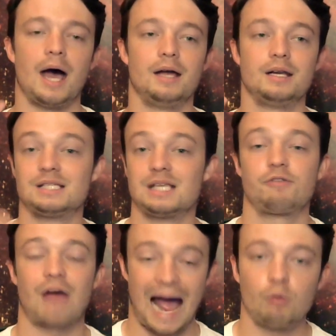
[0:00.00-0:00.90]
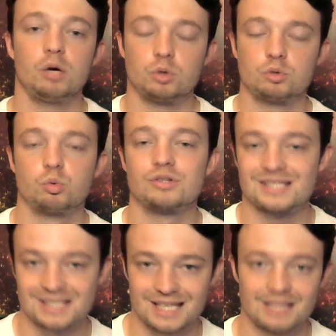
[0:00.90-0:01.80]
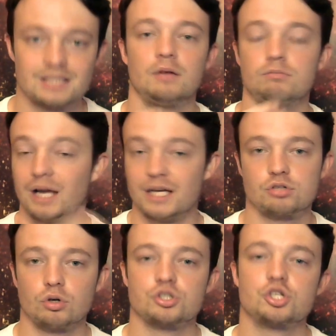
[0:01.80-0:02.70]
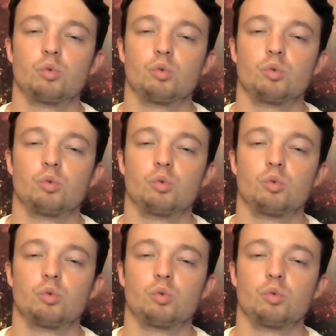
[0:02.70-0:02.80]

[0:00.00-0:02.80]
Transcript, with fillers: and as if how I would want to see it later on.